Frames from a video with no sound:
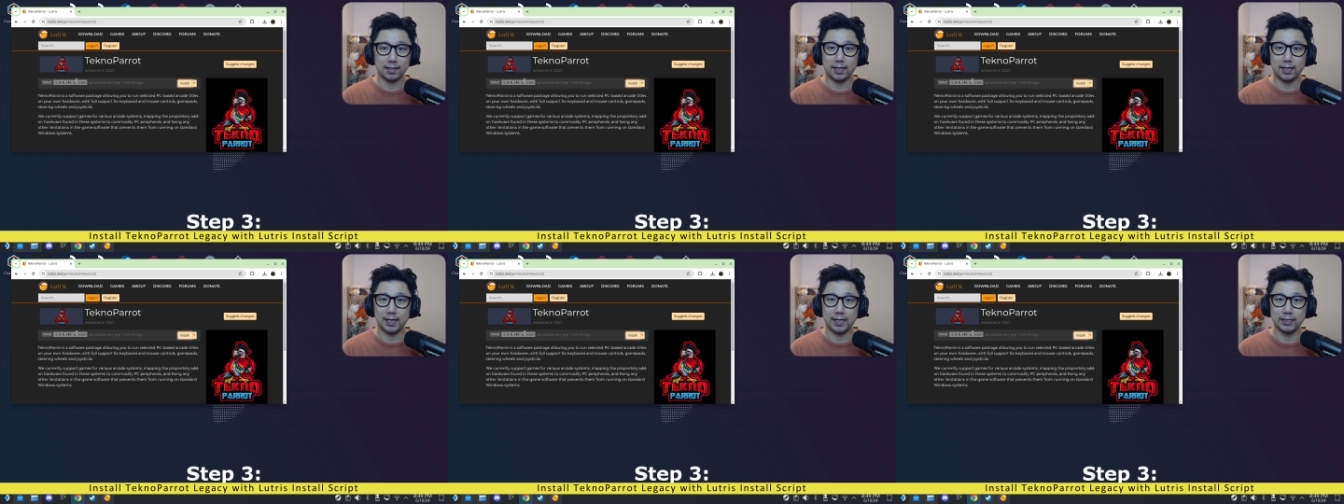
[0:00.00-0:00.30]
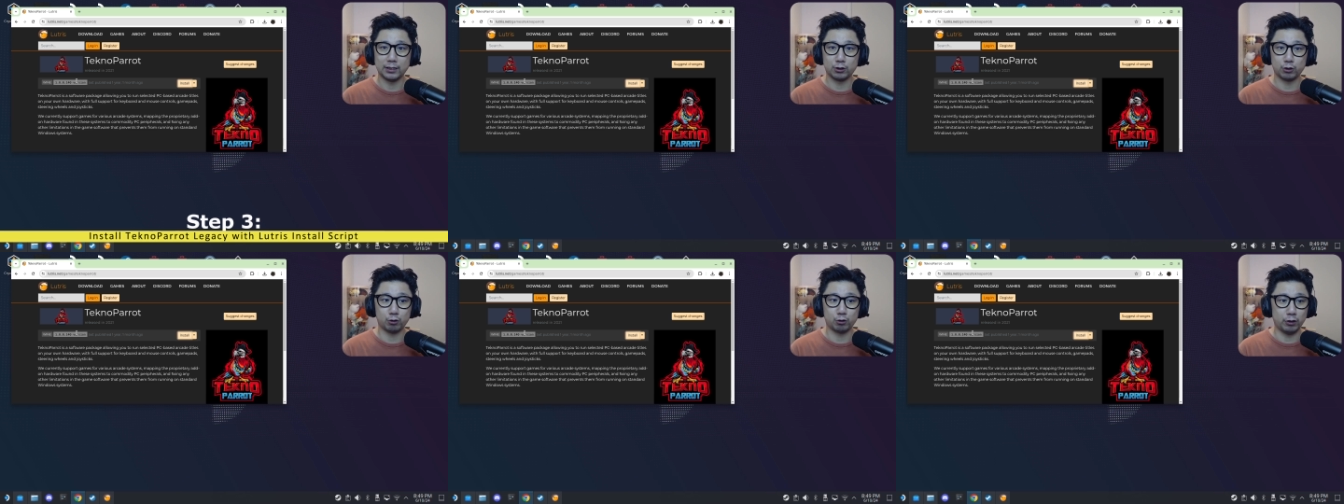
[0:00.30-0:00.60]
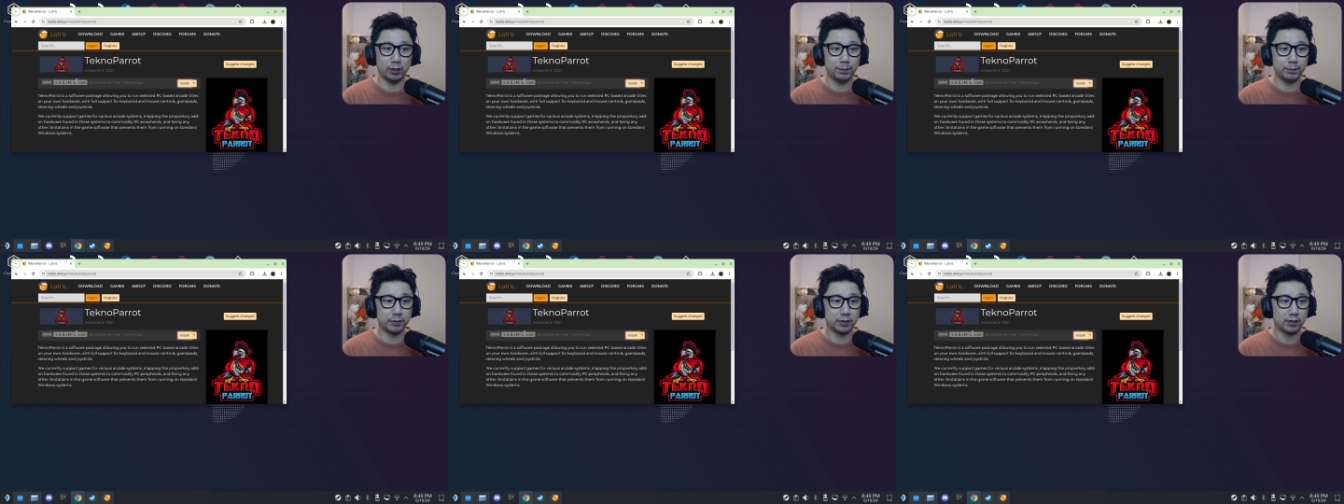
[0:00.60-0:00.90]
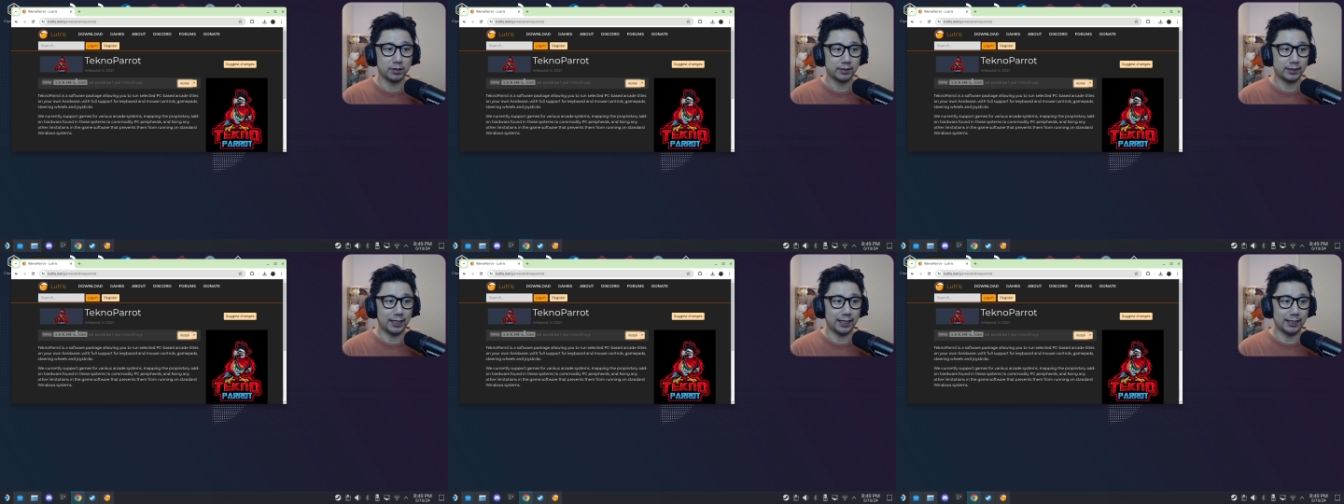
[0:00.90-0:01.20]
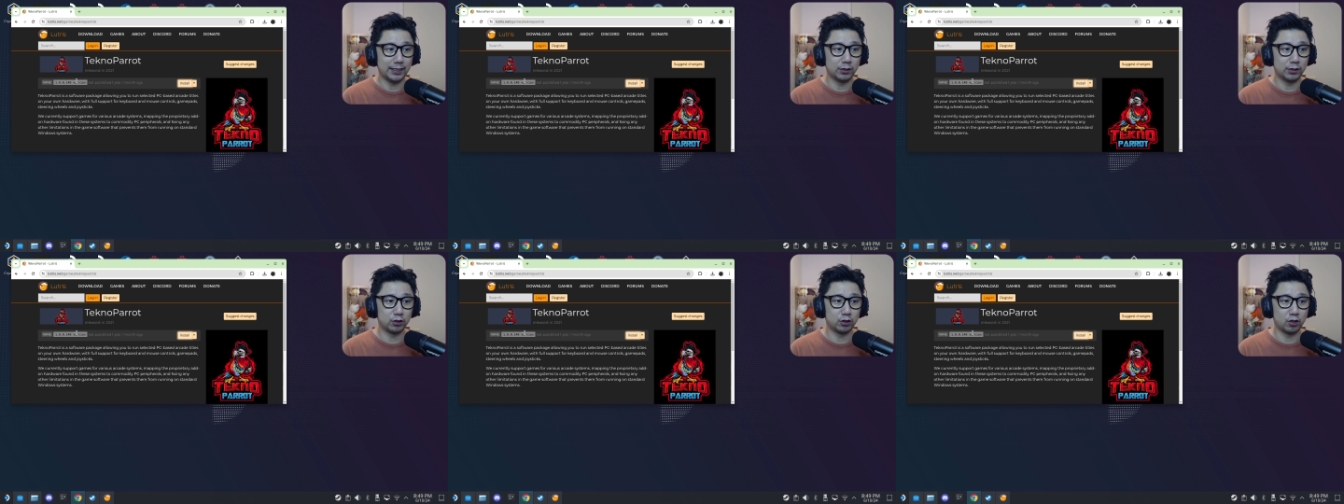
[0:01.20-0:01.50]
a script that
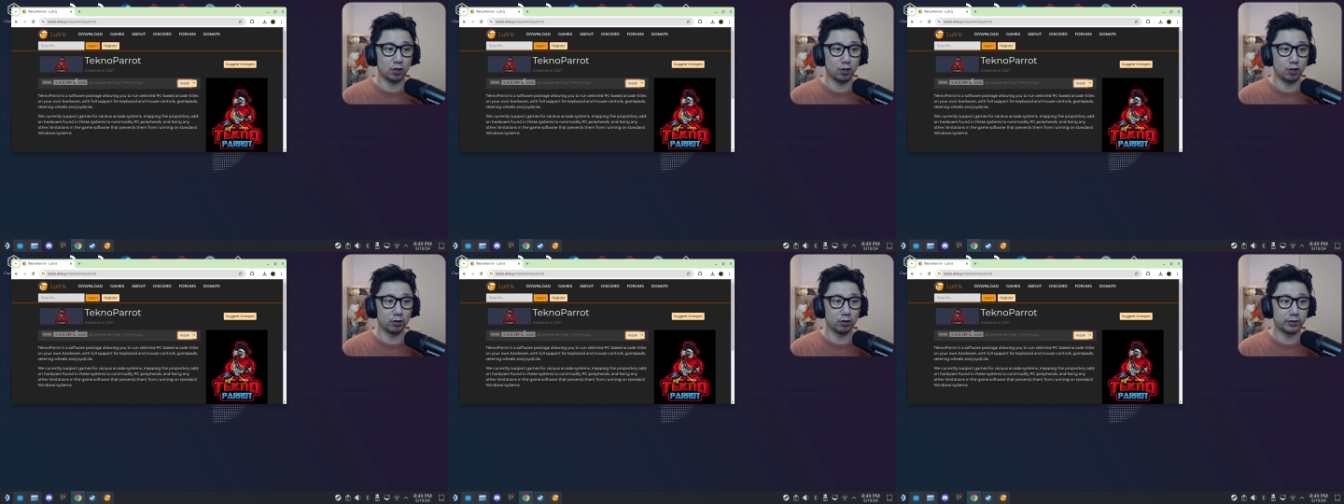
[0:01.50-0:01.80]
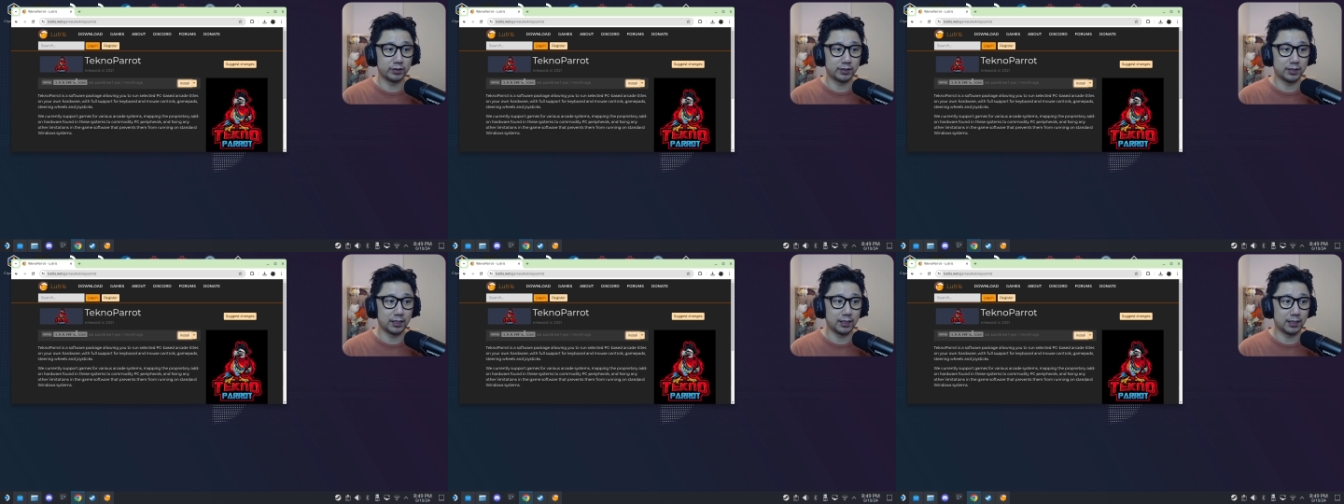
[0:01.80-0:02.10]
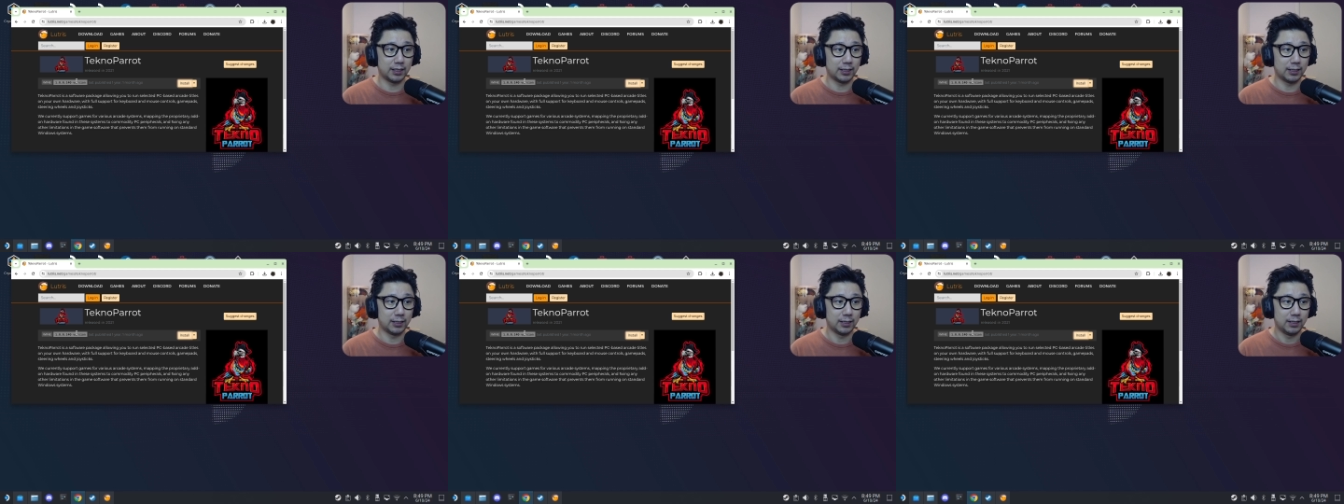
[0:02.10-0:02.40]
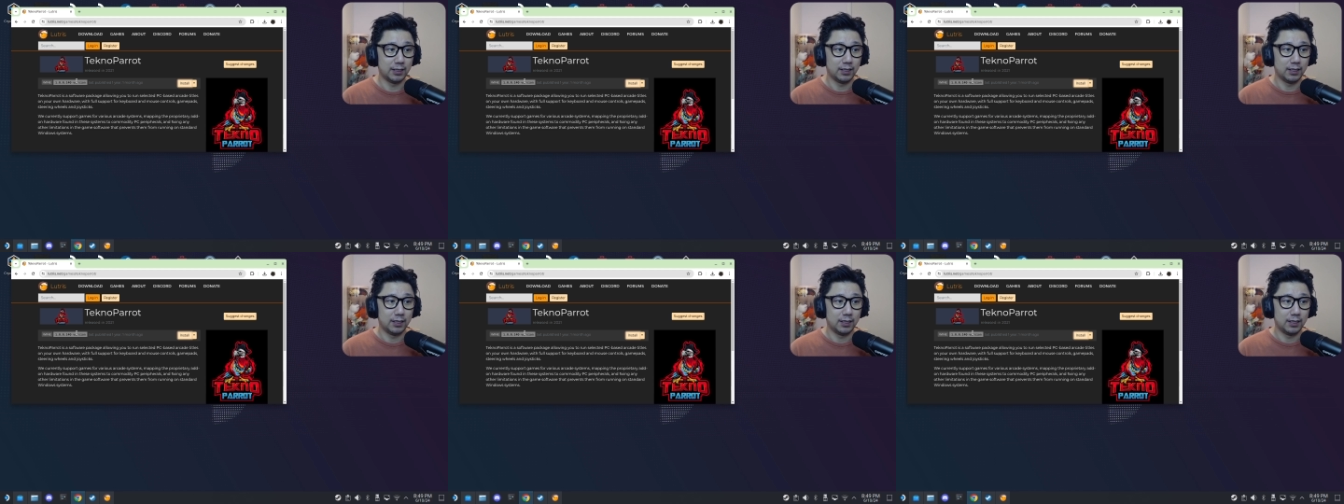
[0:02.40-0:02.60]
installs the